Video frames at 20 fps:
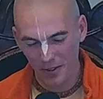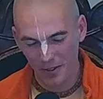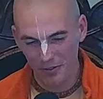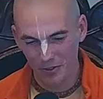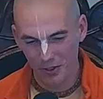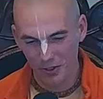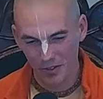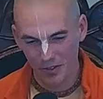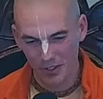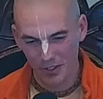of
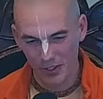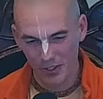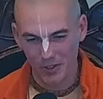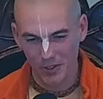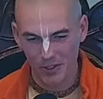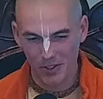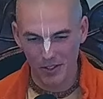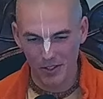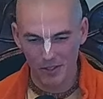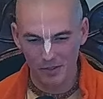a devotee to
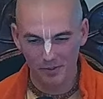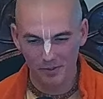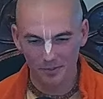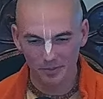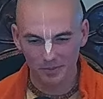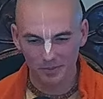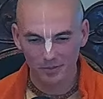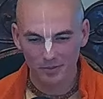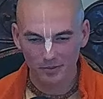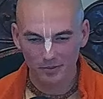Krishna.
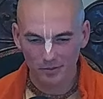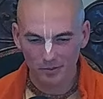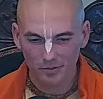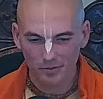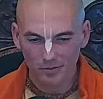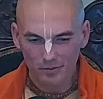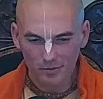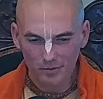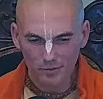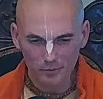
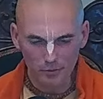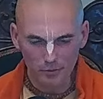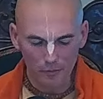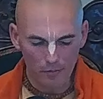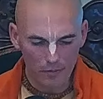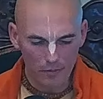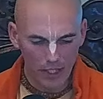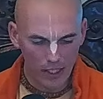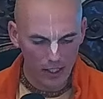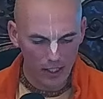
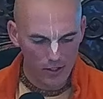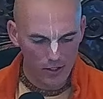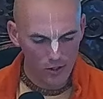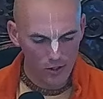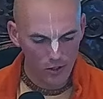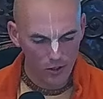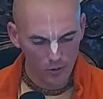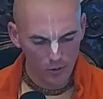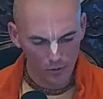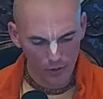And
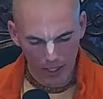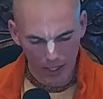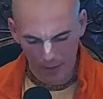so,